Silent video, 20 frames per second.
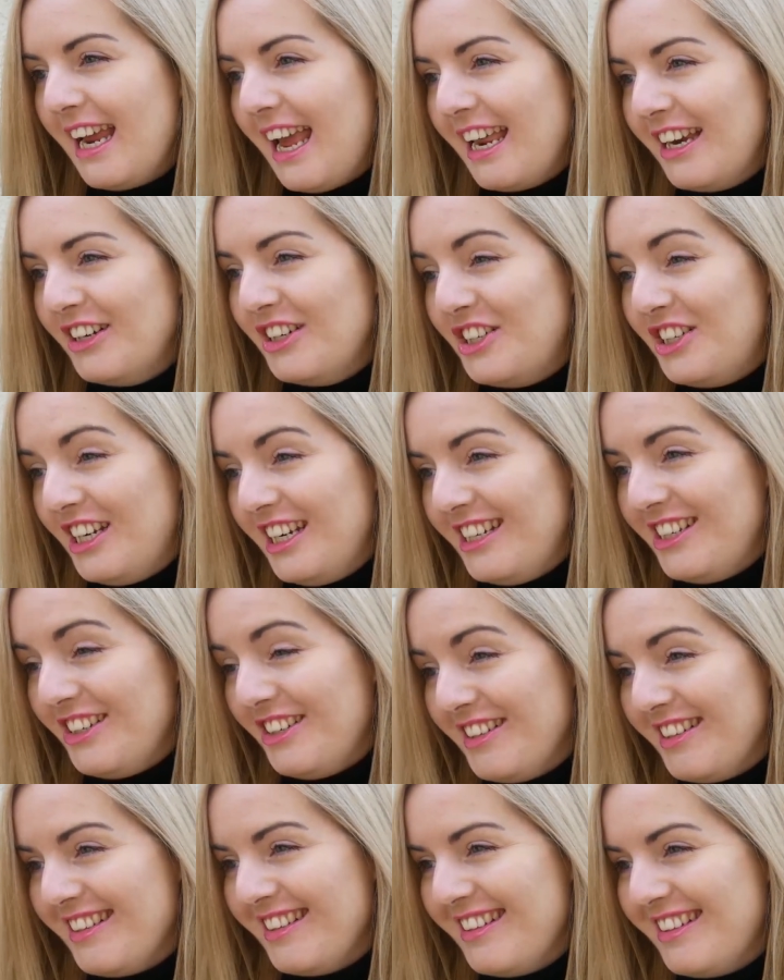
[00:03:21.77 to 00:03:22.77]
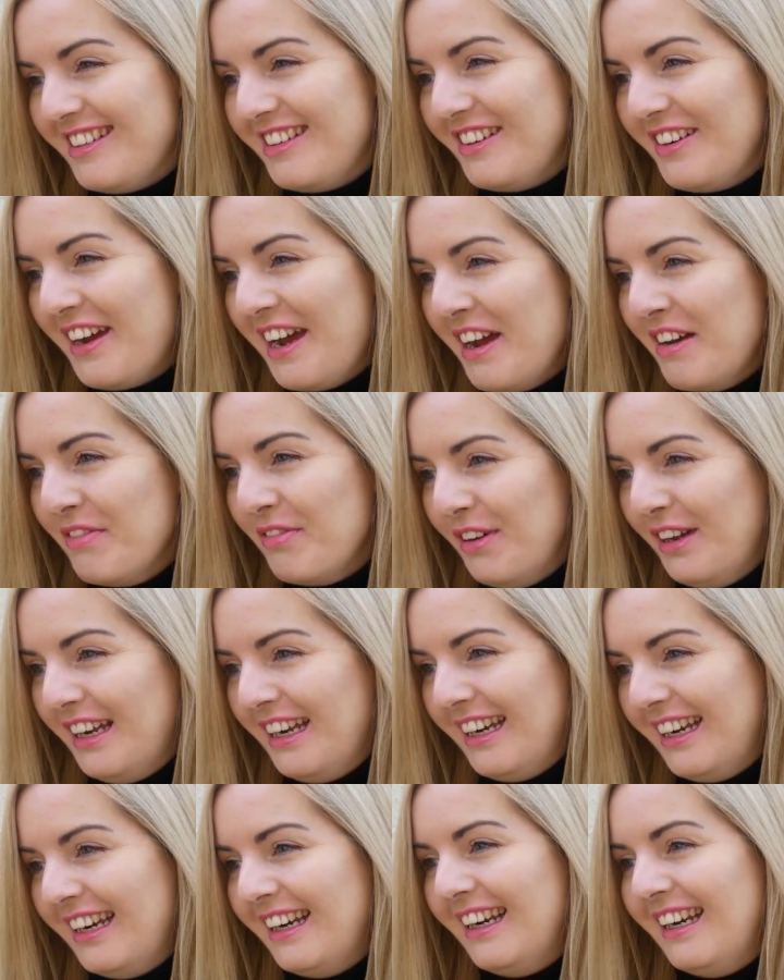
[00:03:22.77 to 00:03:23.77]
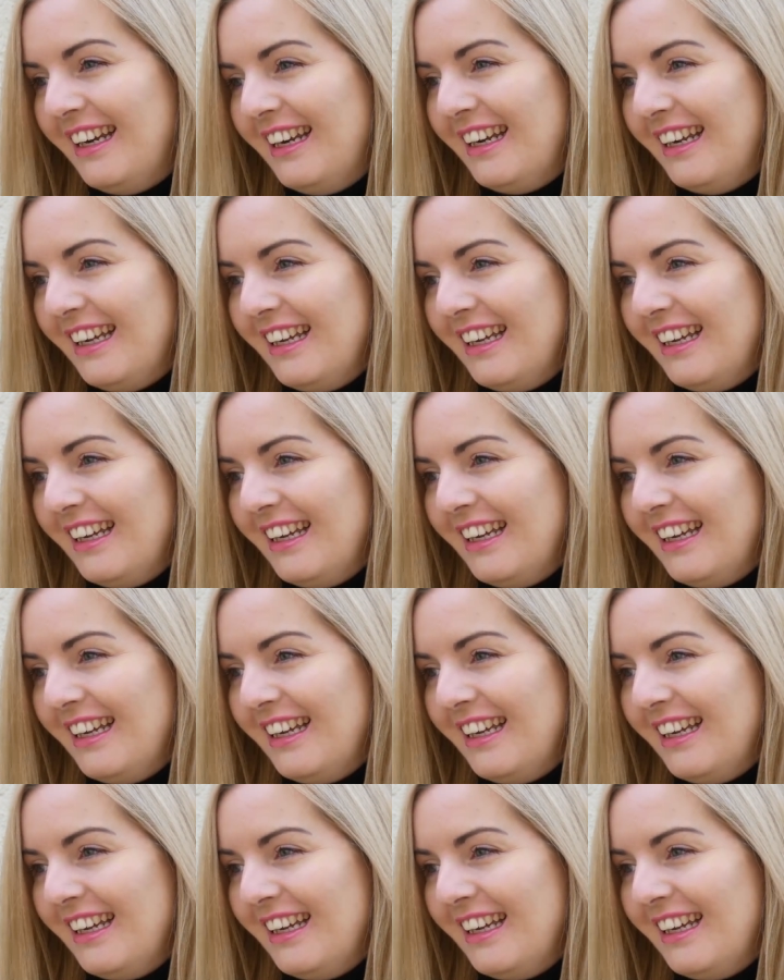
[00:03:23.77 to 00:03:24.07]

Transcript: energy juices do you have? 2.